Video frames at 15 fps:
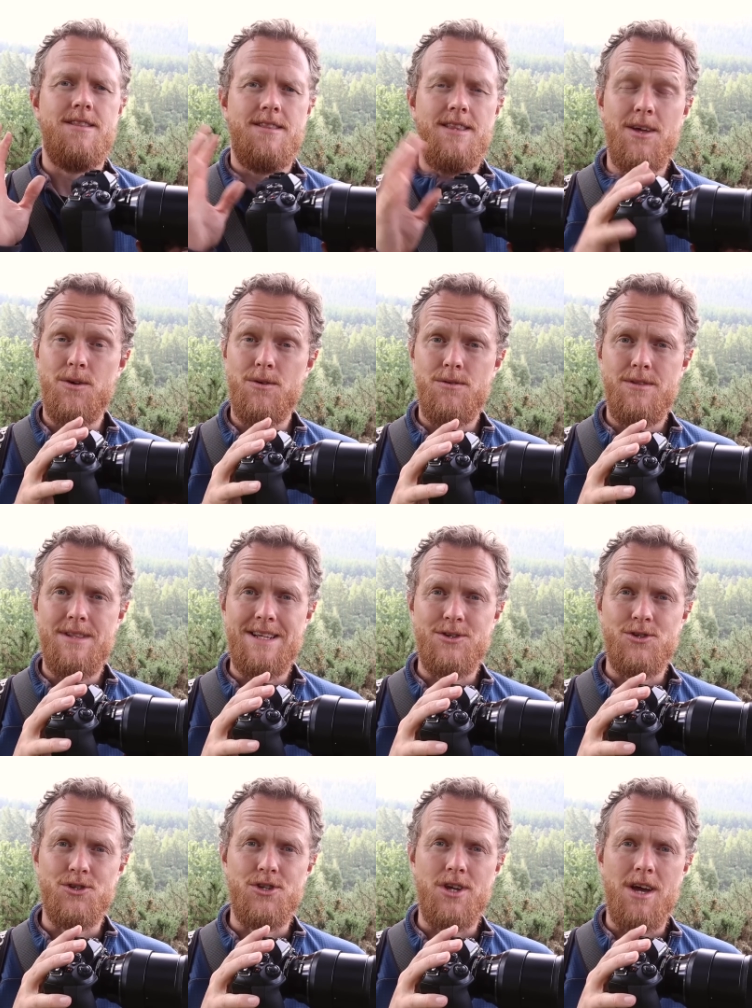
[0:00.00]
Now though,
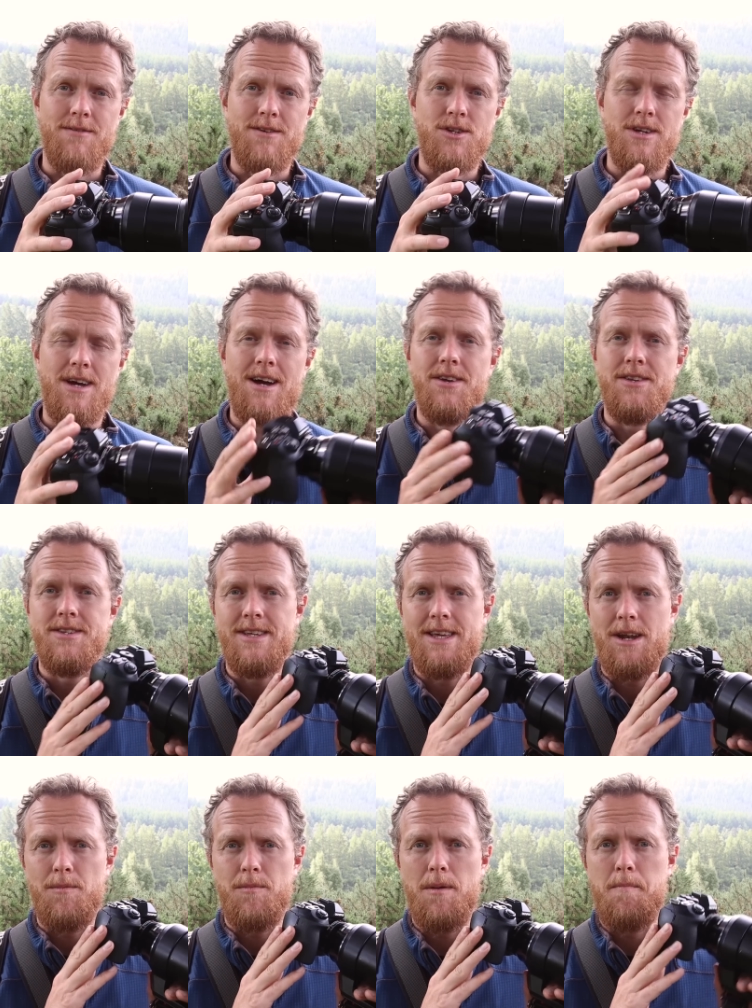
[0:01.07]
let's just dive into how to
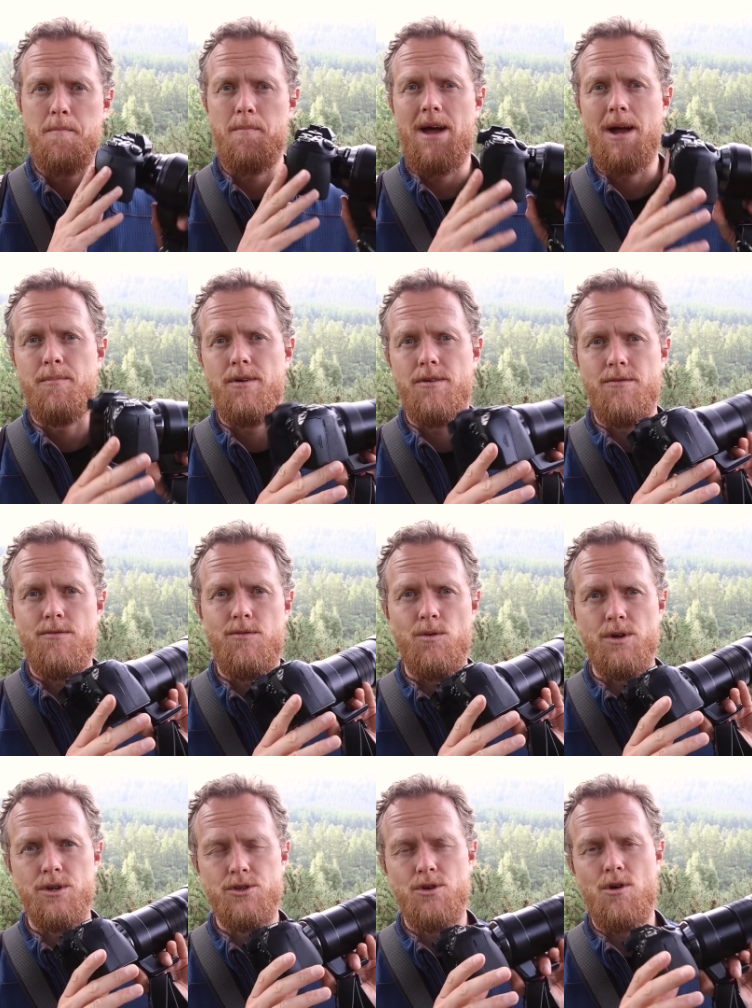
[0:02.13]
set up back button
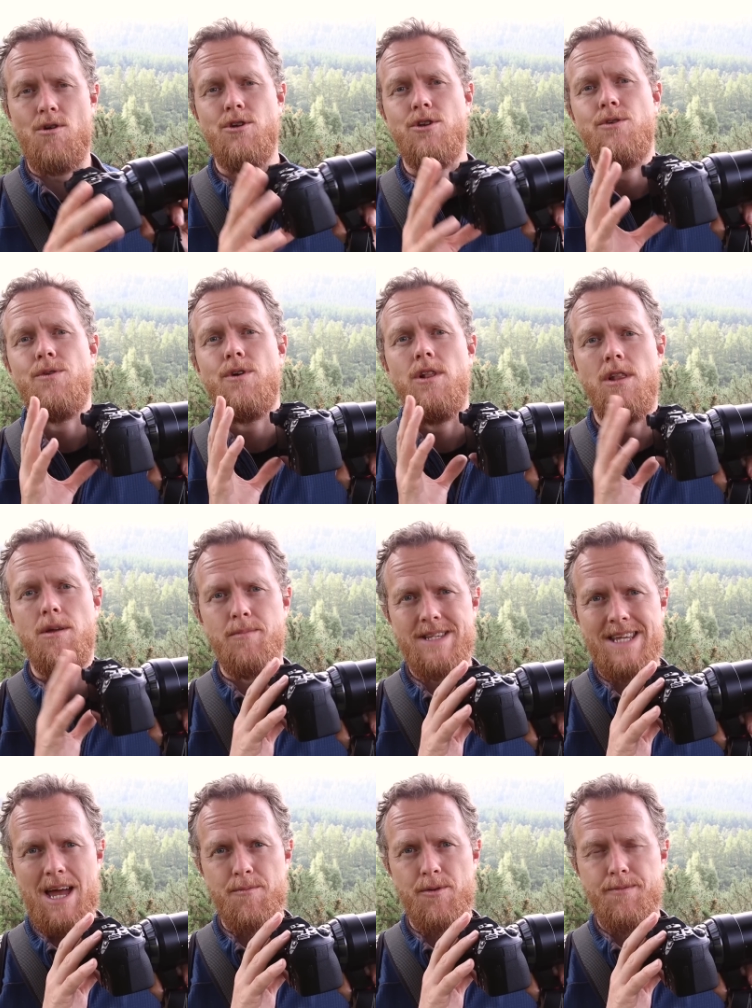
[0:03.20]
focus on your Olympus
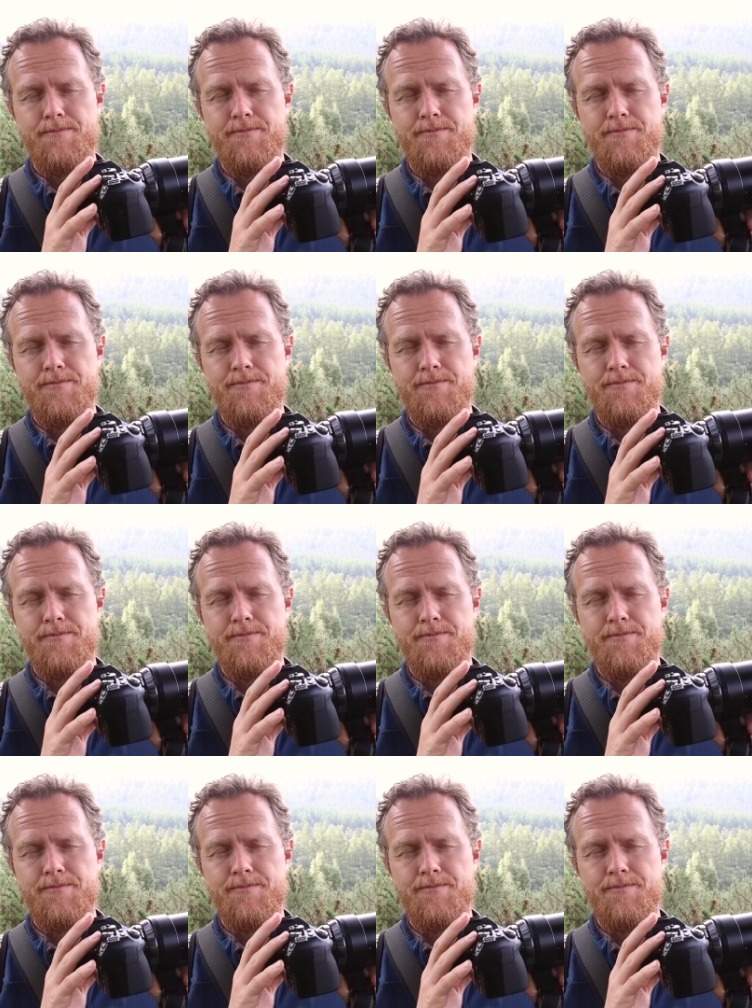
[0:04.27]
camera.